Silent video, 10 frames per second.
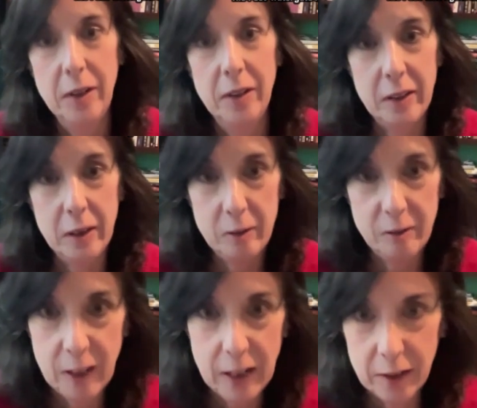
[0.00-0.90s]
that, in
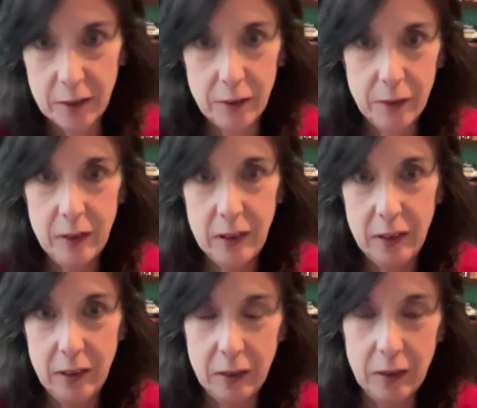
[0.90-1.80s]
fact,
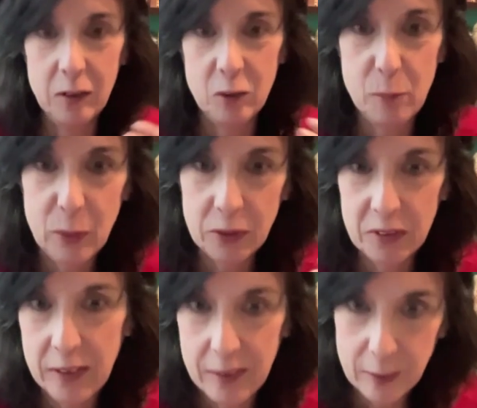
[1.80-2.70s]
the
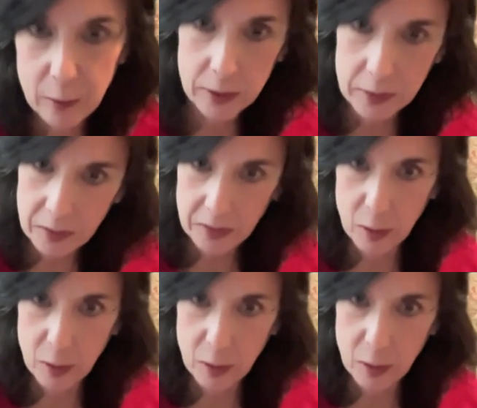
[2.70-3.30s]
conspiracy theorists